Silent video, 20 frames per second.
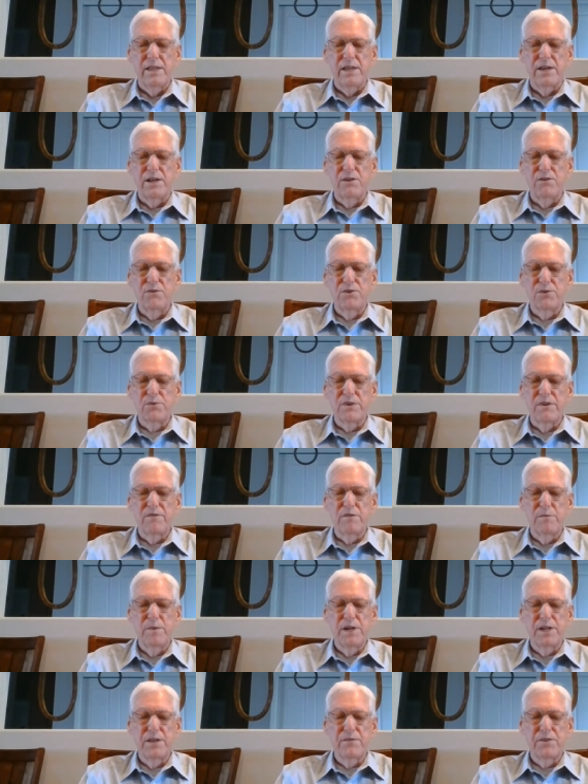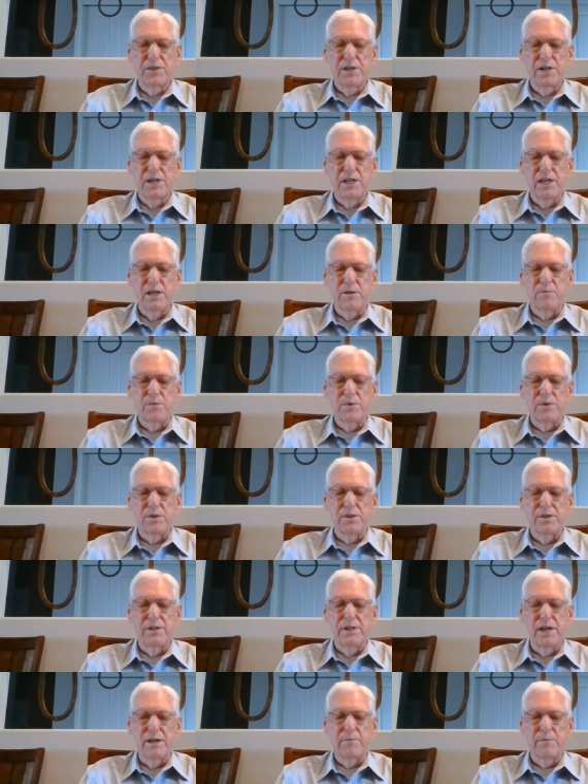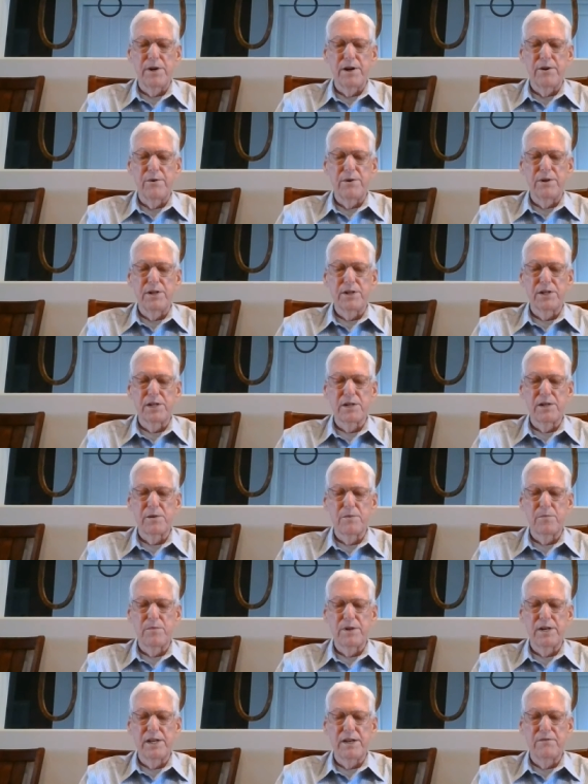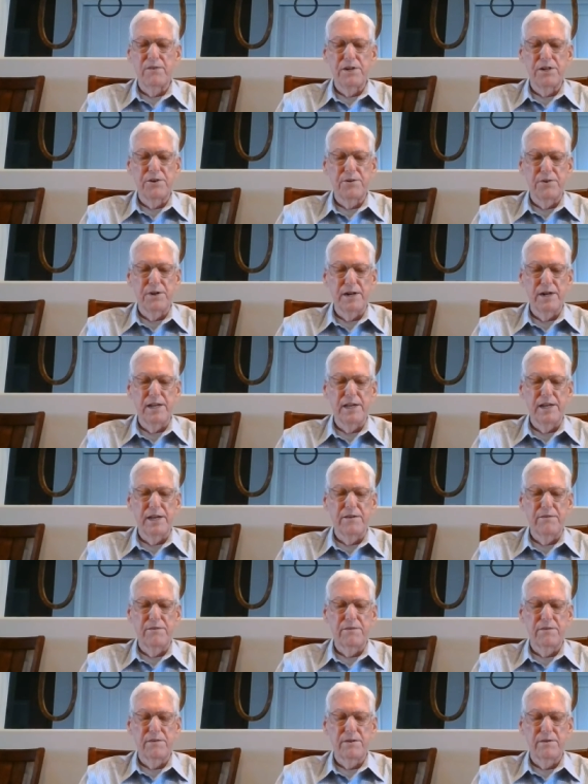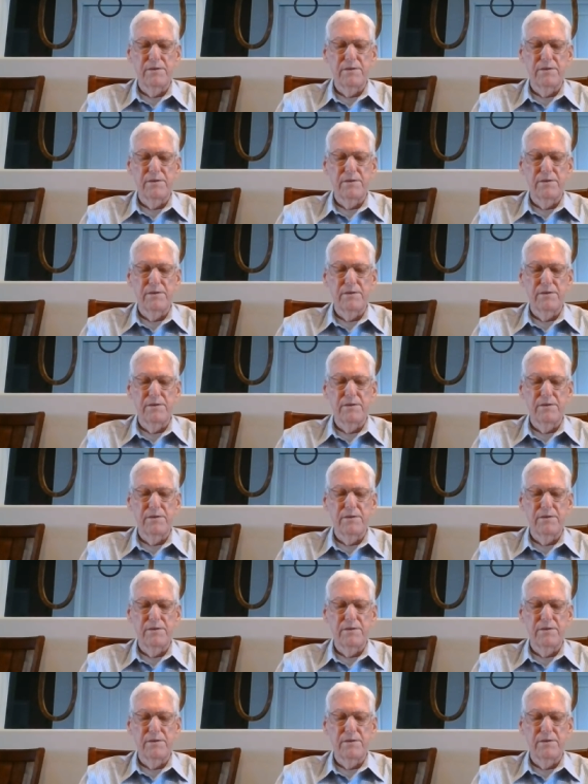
that whosoever believes in Him should not perish but have eternal life."